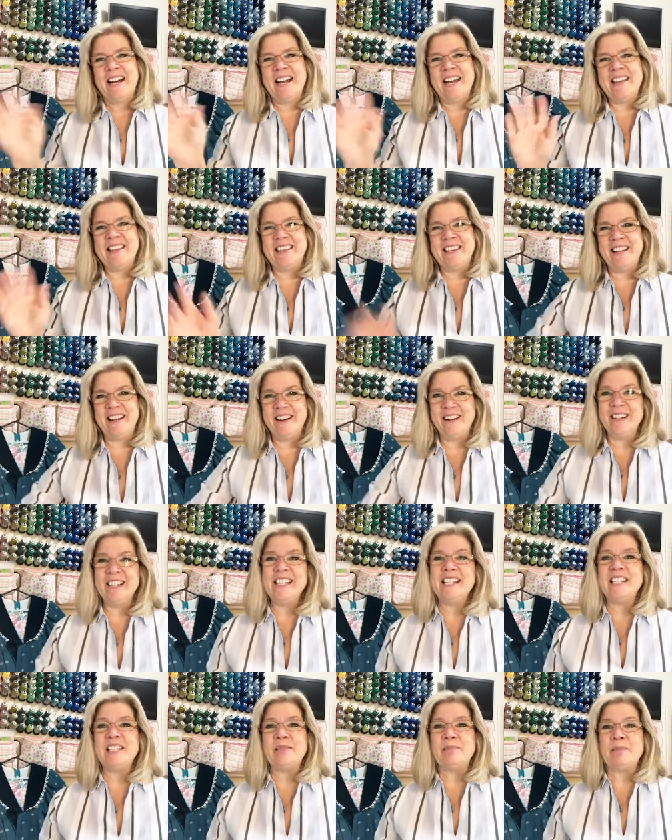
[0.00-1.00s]
Hi there,
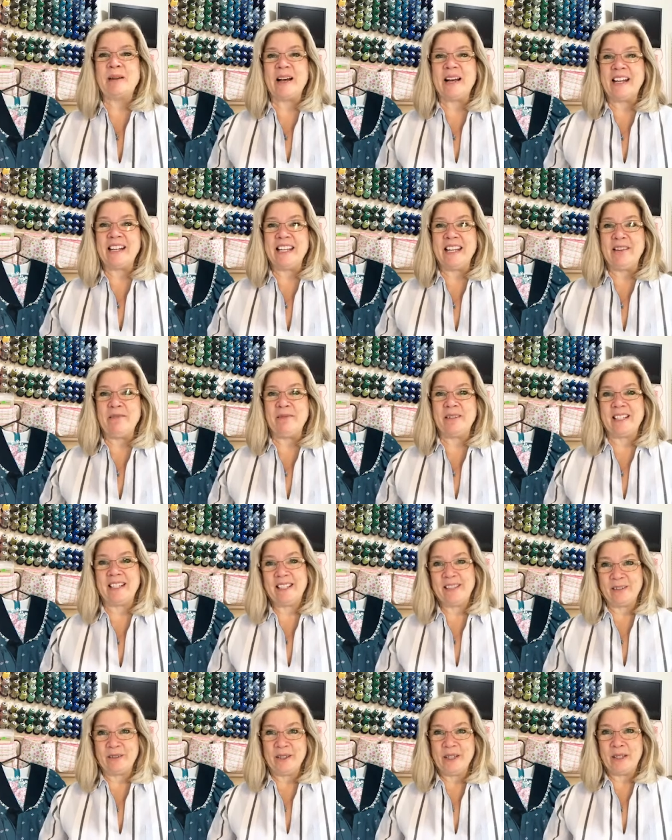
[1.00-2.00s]
it's Bonnie with
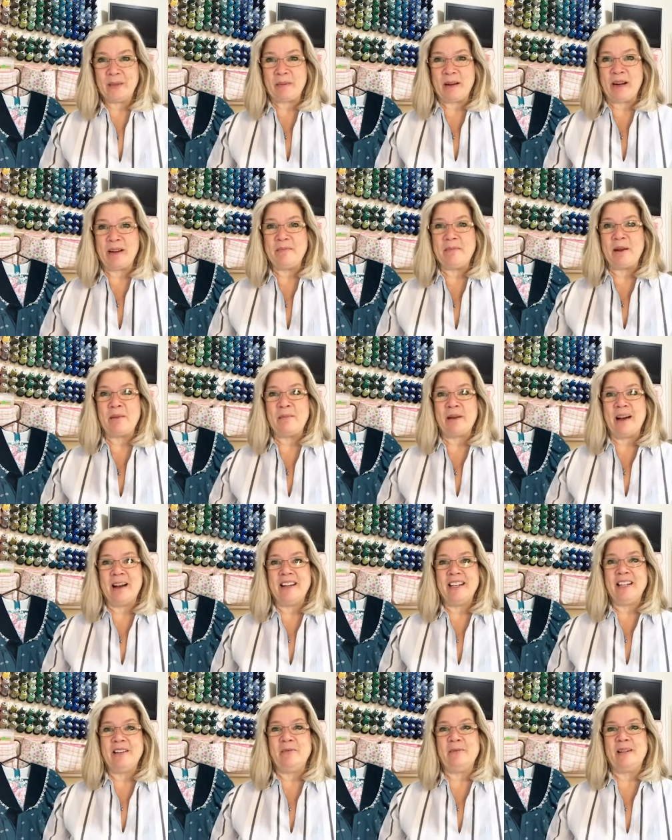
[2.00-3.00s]
So Inspired by
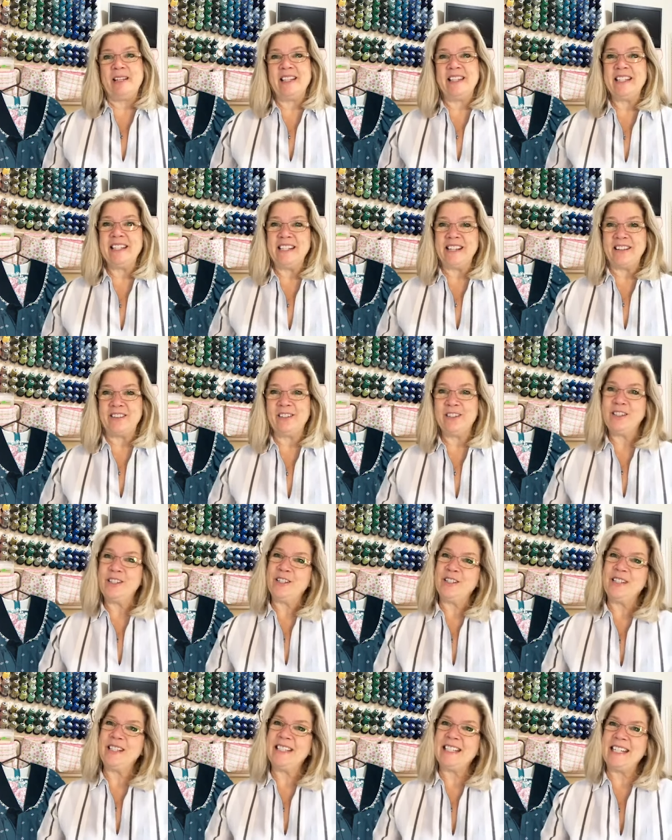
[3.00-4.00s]
Bonnie with another
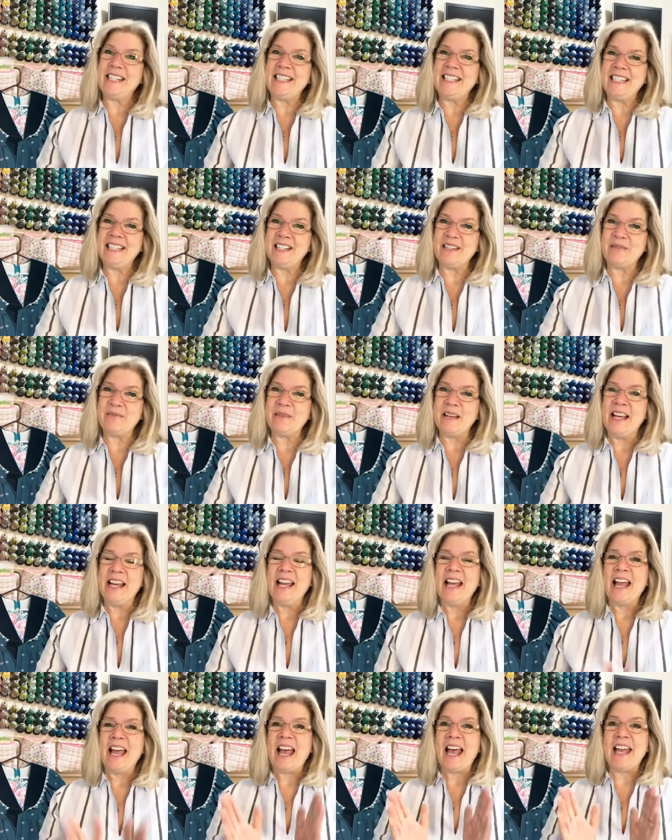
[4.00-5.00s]
Tuesday's Tip.
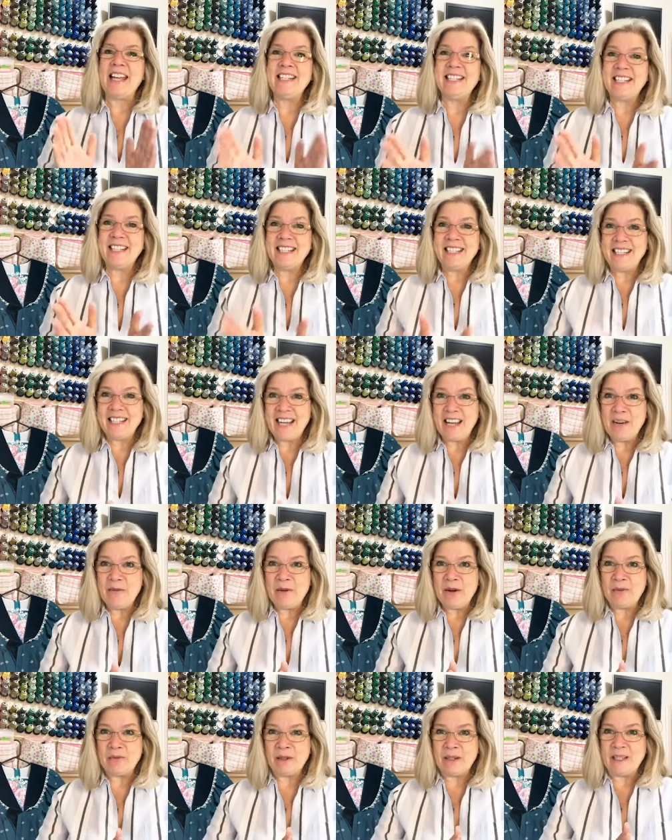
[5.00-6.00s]
And today,
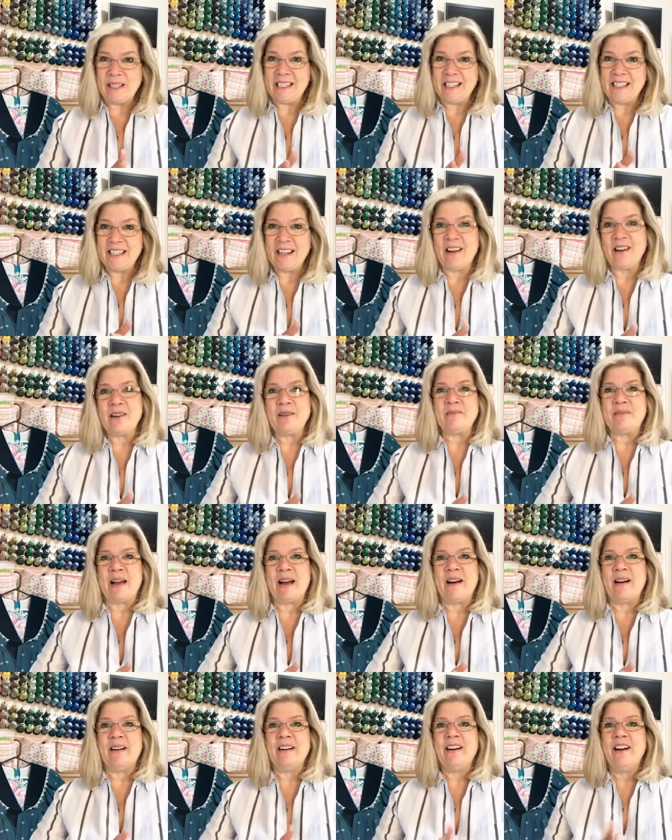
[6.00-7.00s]
what we're going to talk
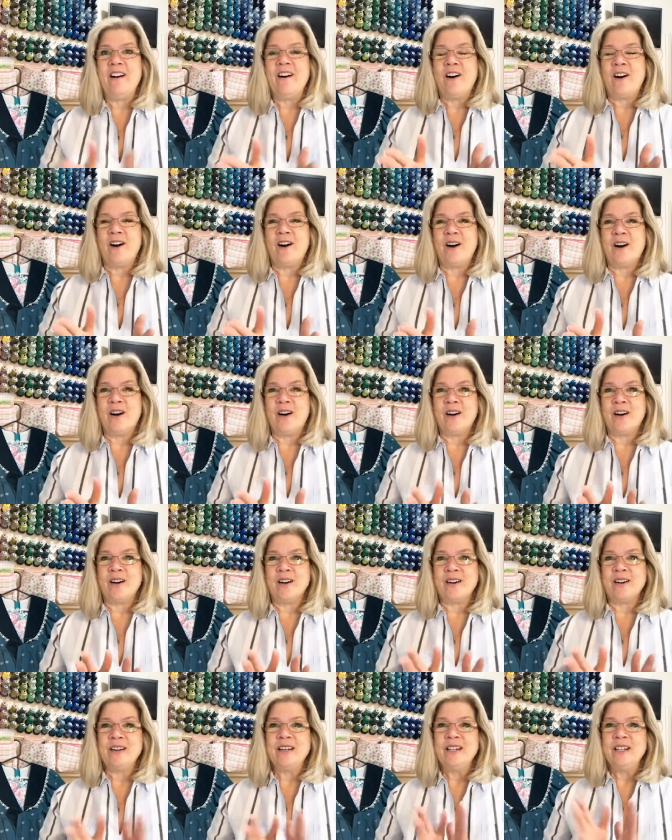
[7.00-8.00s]
about
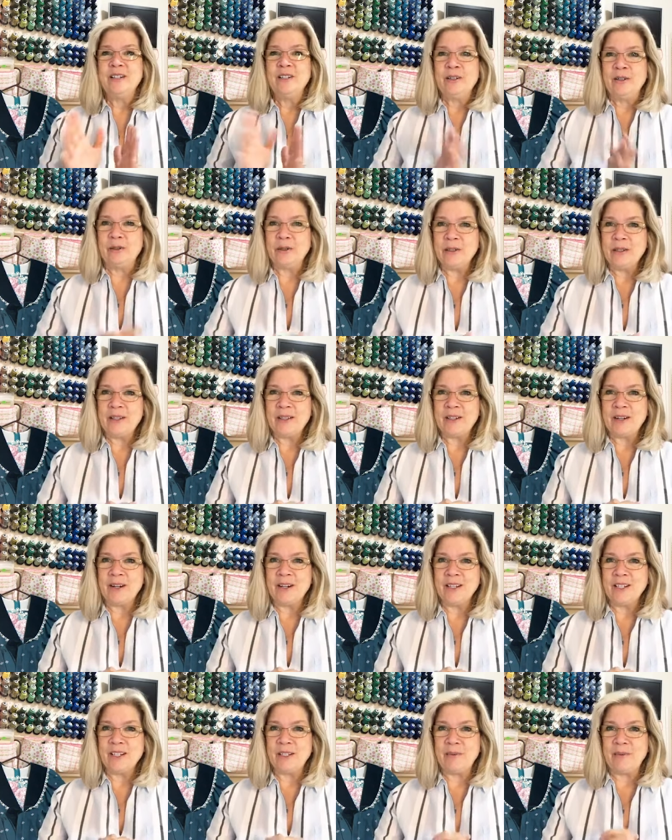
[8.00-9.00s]
are cool
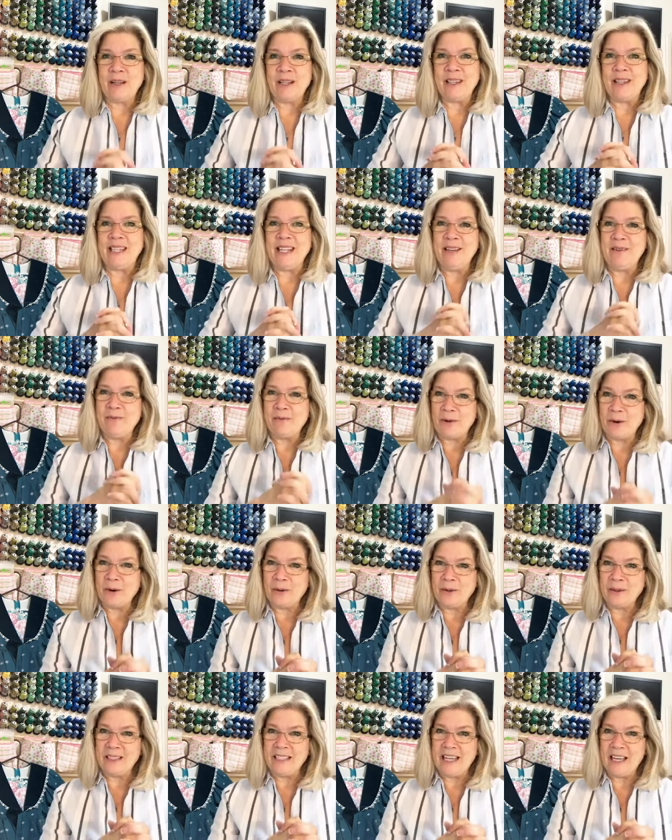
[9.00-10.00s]
stars with the
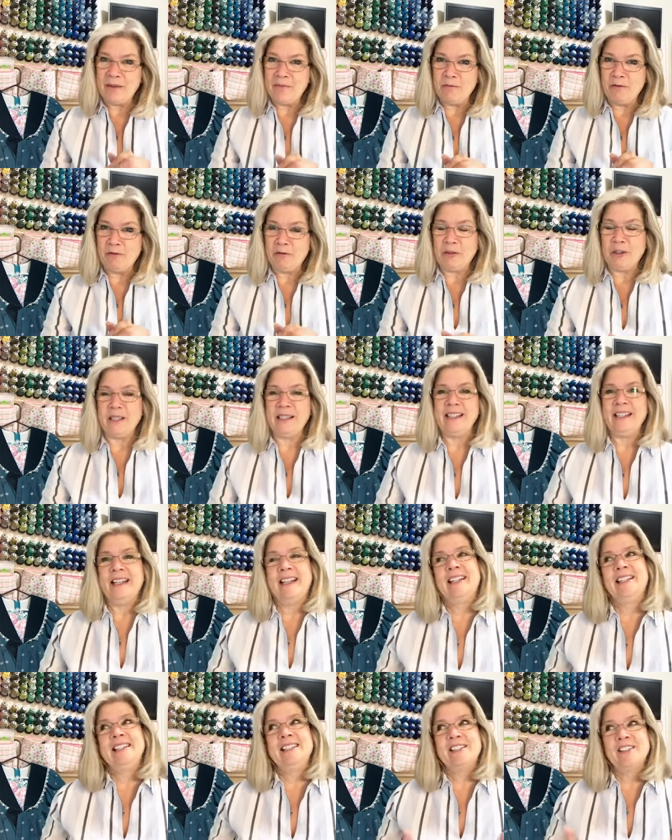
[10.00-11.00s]
rolled hem foot.
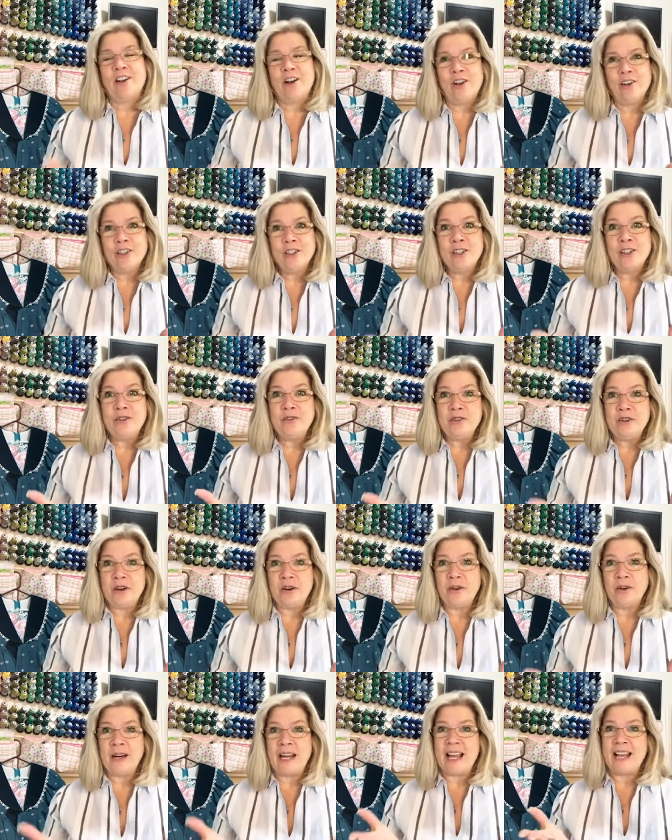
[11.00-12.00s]
It's also
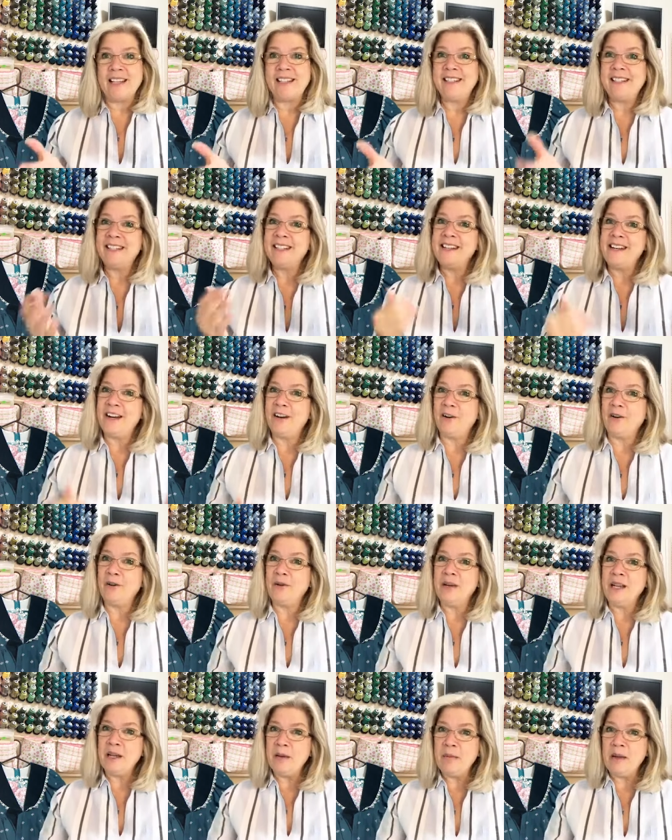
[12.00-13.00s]
known as the
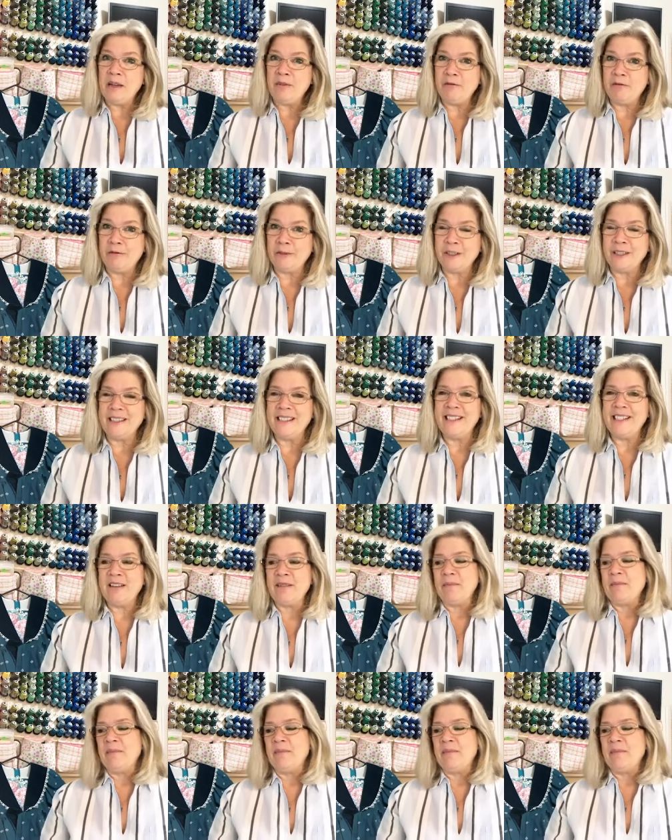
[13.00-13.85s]
narrow hemming foot.